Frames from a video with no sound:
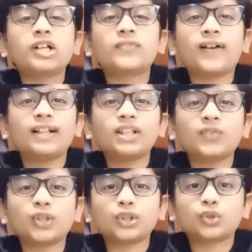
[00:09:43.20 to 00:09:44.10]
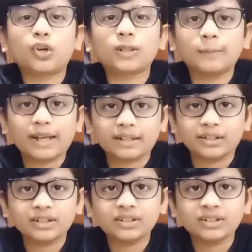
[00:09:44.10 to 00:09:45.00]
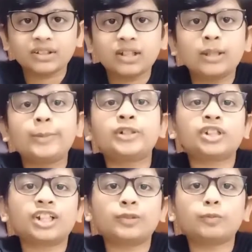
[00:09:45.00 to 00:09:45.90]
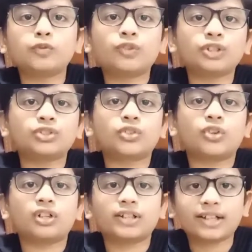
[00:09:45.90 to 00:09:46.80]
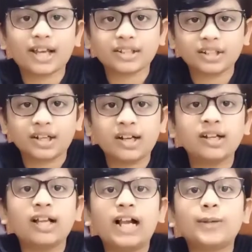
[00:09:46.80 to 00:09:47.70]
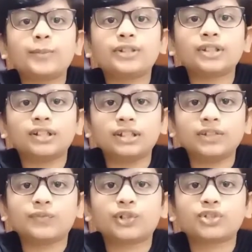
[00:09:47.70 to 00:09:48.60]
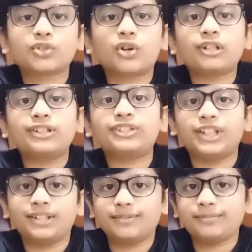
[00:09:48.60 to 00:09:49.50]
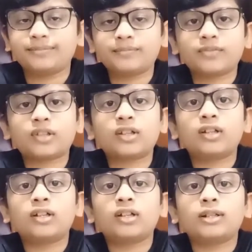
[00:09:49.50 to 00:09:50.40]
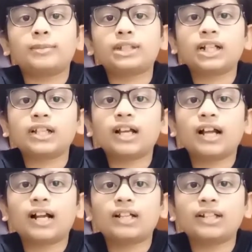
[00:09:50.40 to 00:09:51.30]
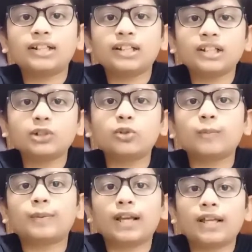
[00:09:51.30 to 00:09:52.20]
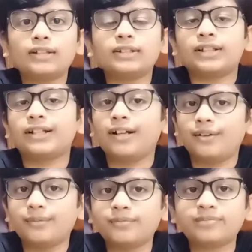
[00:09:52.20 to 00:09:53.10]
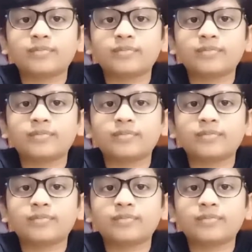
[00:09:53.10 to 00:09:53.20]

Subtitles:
Her father was called Magnus, Miss Trunchbull was called Agatha, and Miss Honey was called Jenny. Matilda had a really good plan in her head.